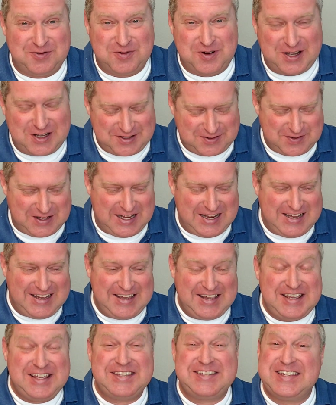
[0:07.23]
Well,
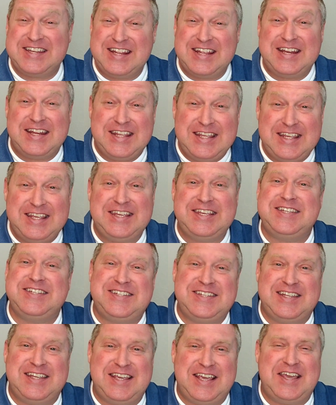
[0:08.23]
isn't it
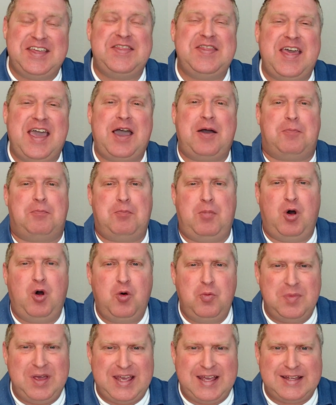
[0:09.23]
easy in that
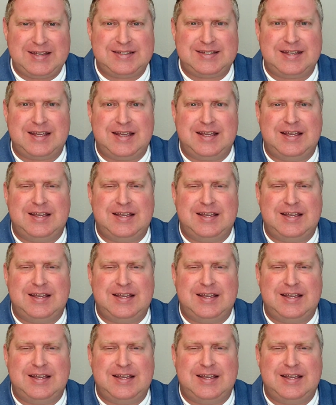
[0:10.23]
moment